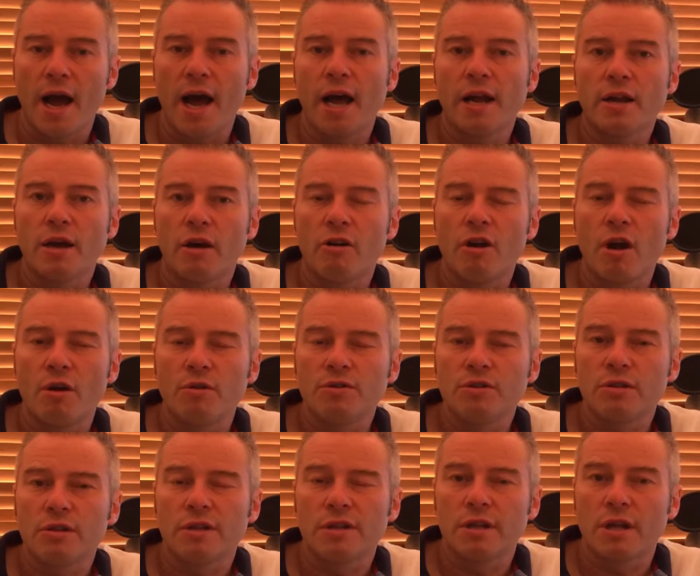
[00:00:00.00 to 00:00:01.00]
Add
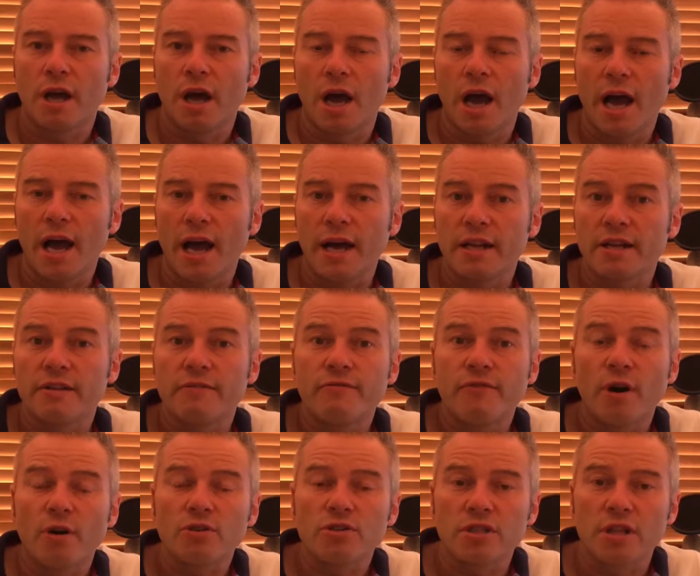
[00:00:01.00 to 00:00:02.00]
a
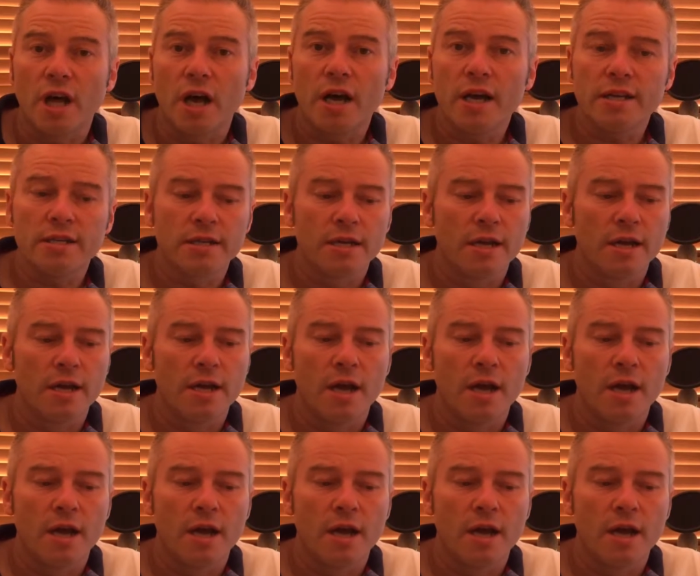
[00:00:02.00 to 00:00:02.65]
default slide.